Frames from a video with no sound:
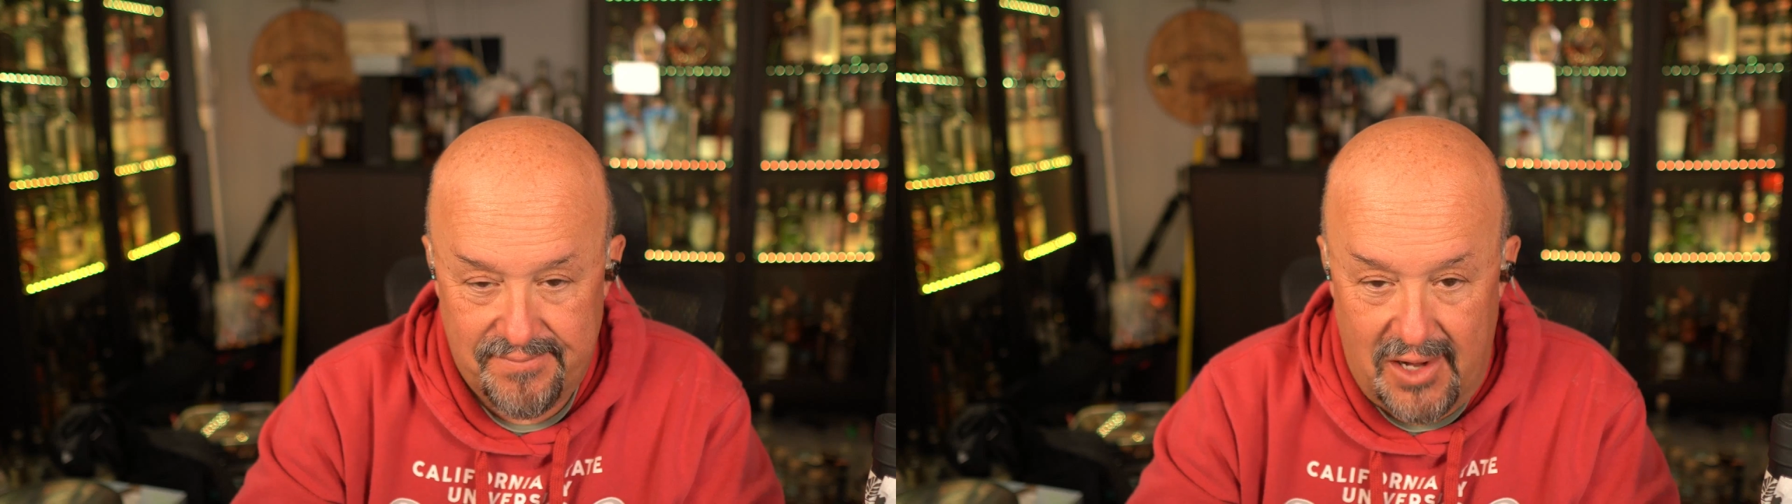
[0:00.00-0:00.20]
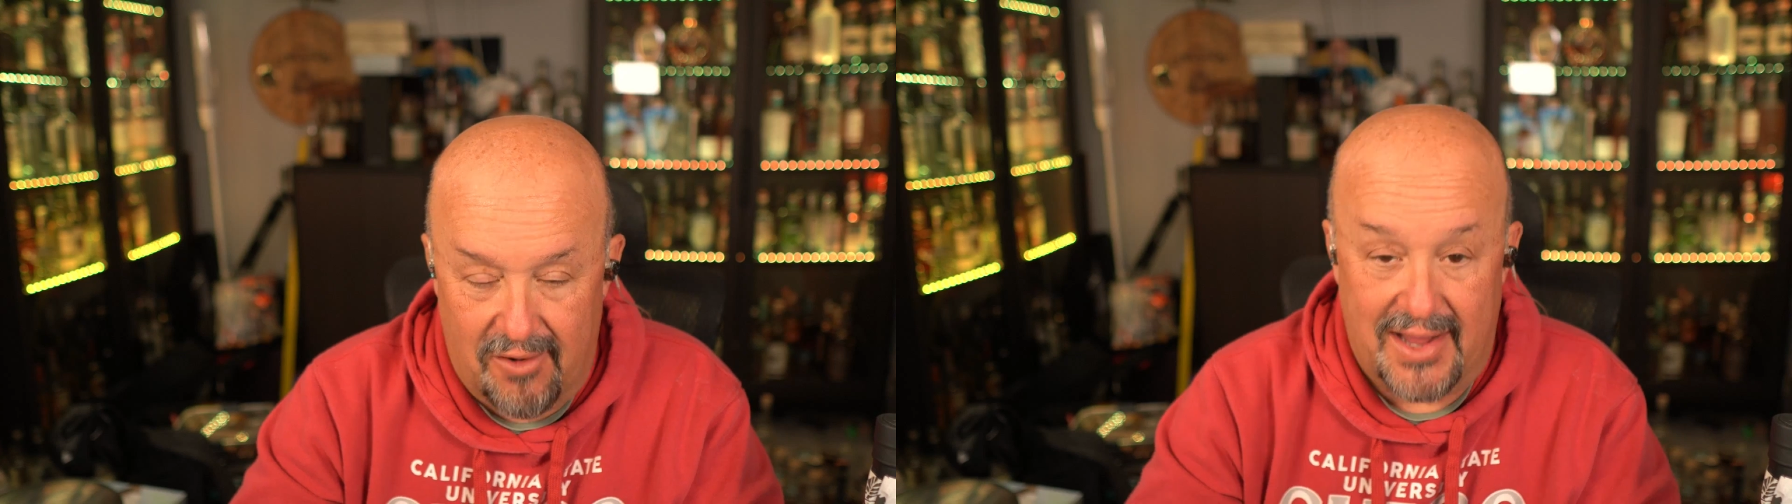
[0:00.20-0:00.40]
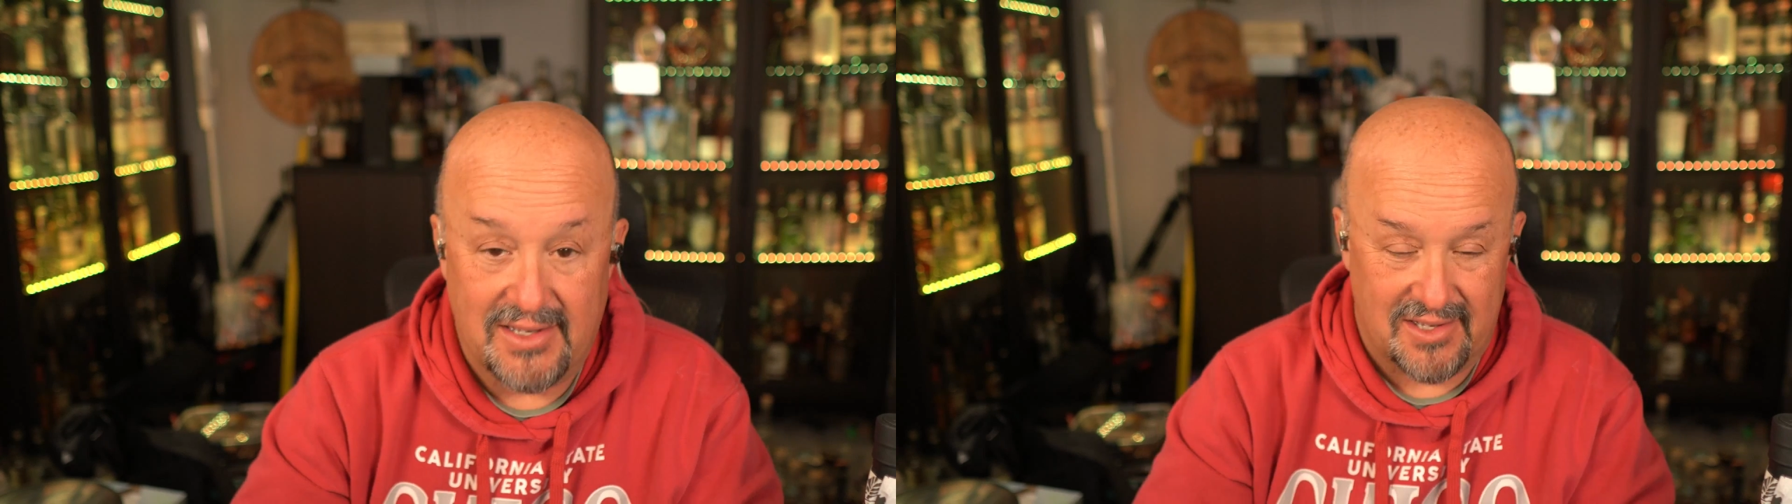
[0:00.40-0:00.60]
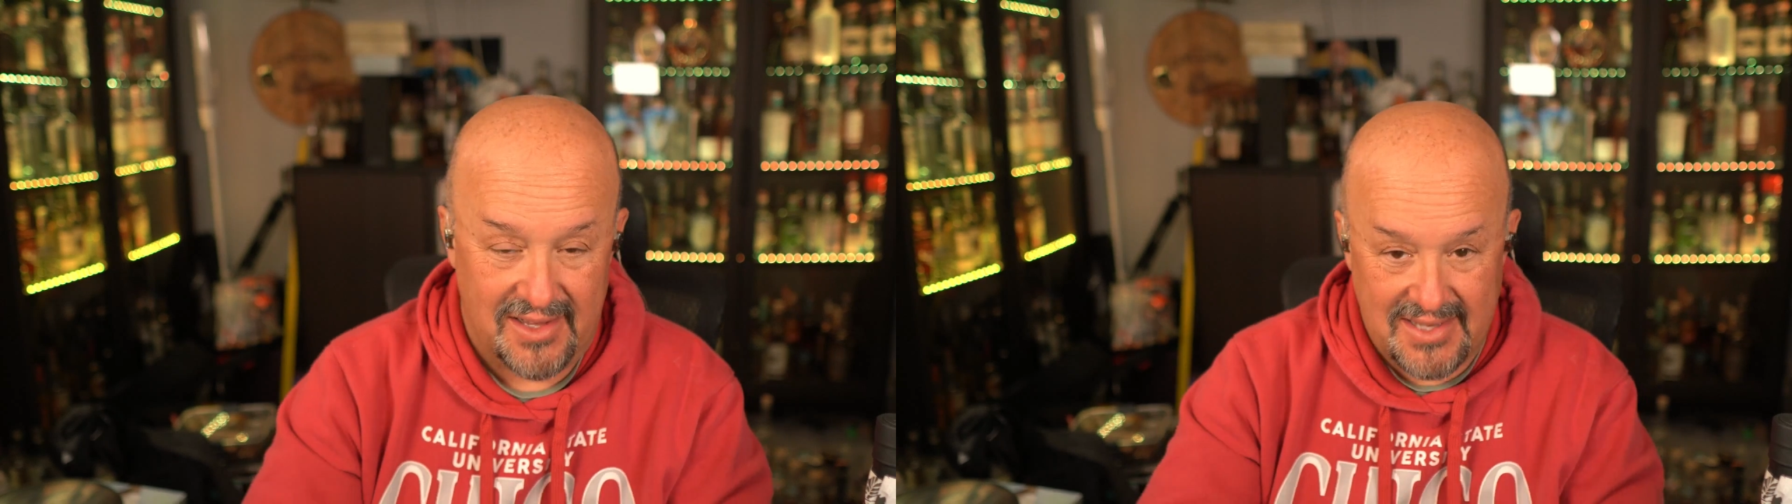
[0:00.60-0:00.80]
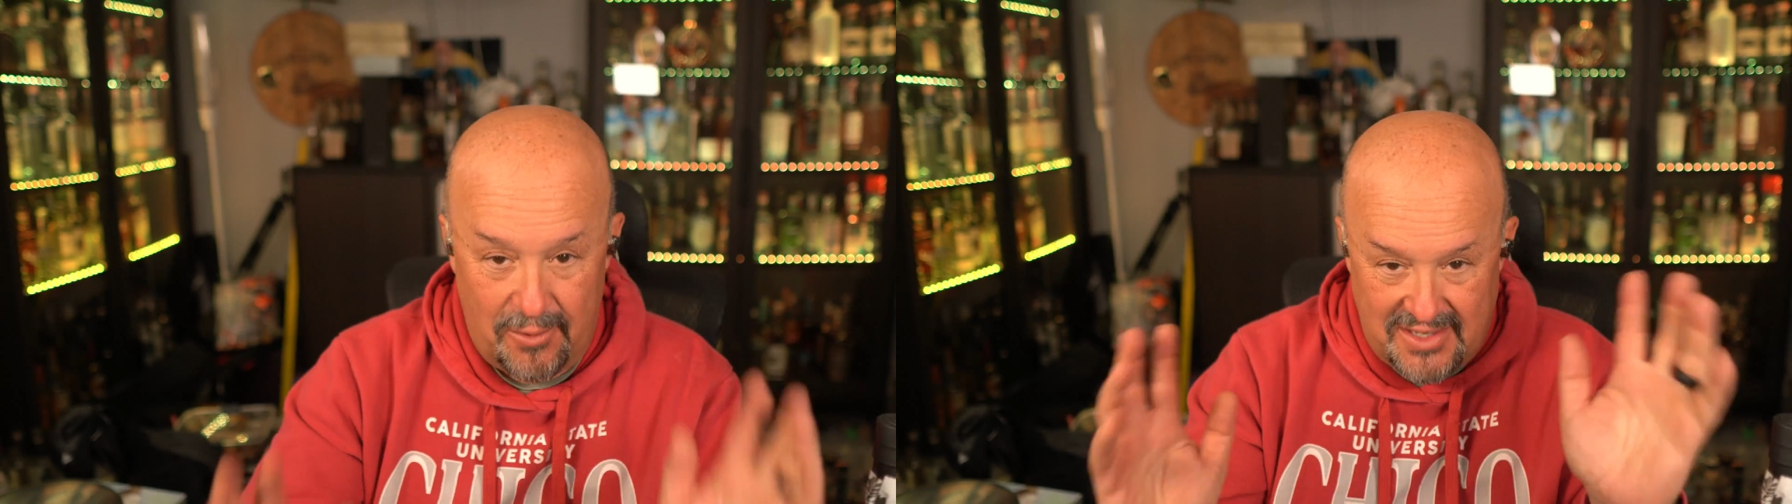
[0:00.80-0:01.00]
All right, so
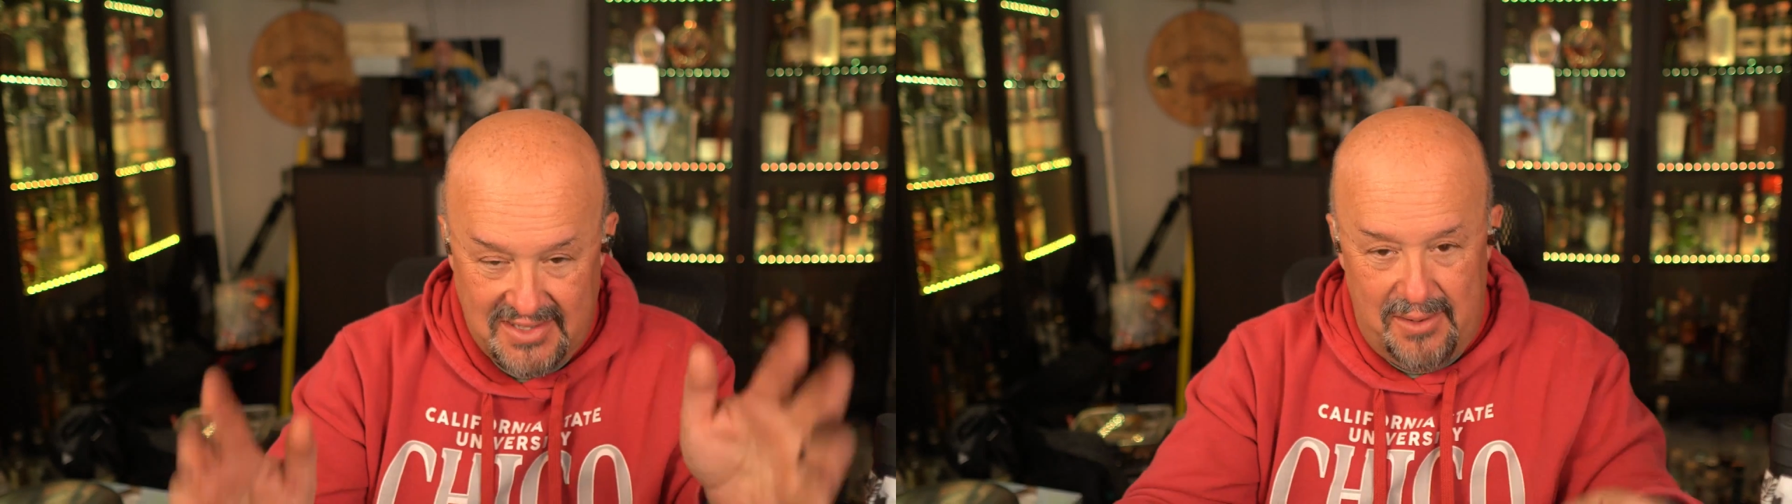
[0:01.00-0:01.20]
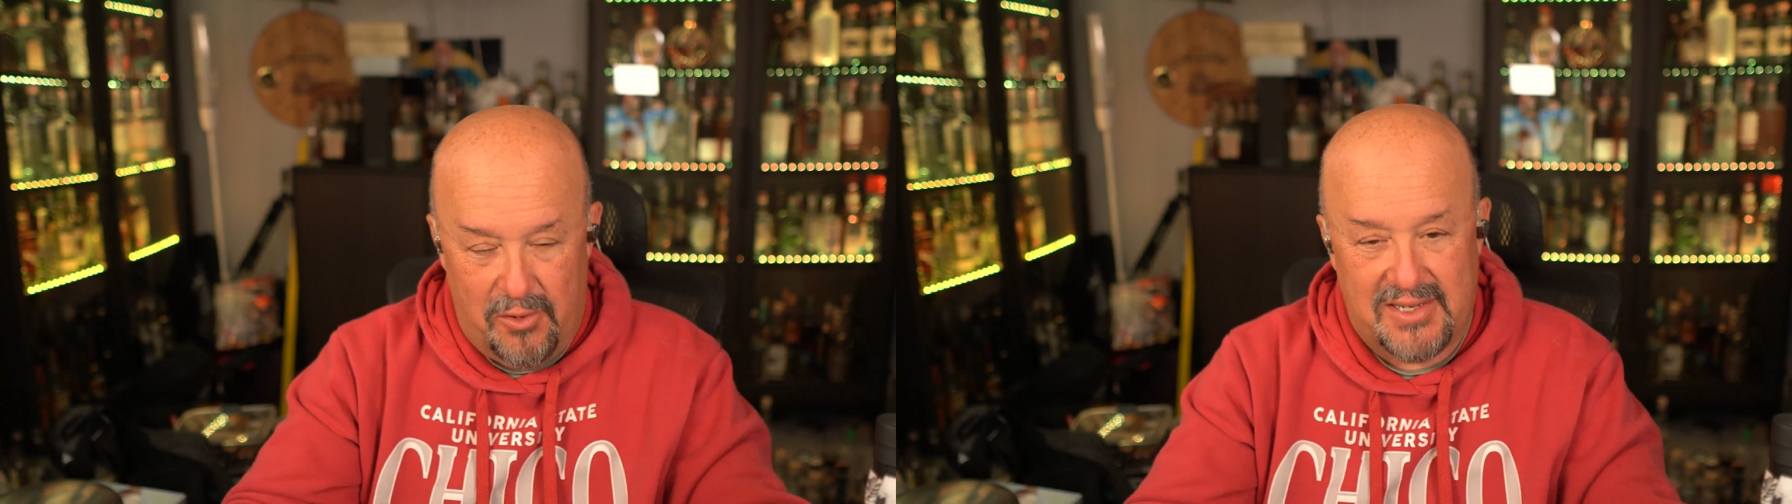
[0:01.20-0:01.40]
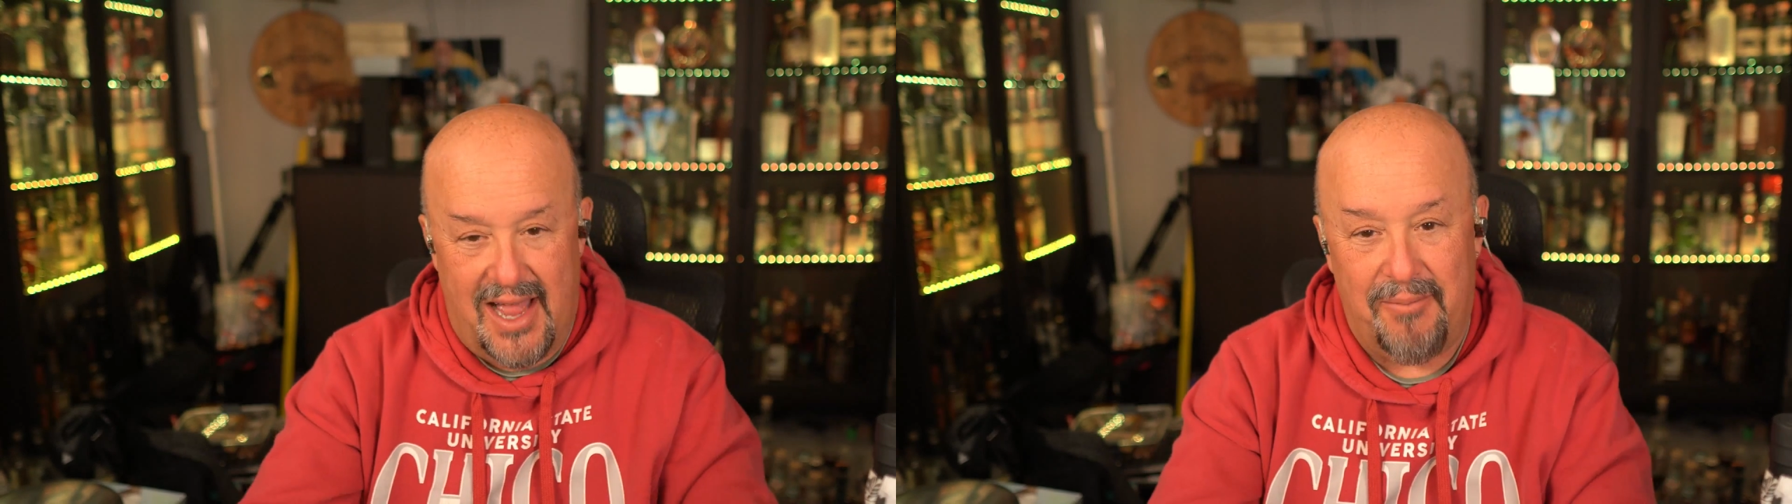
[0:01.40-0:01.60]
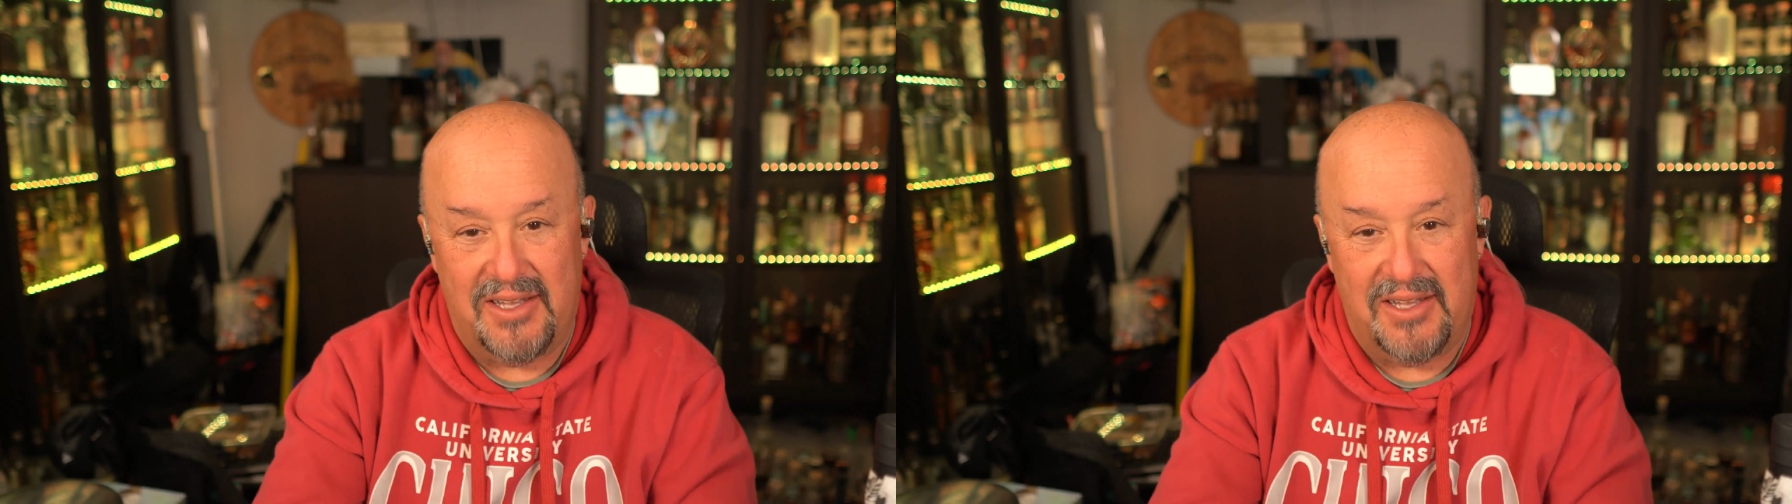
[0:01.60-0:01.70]
let's not waste any more time.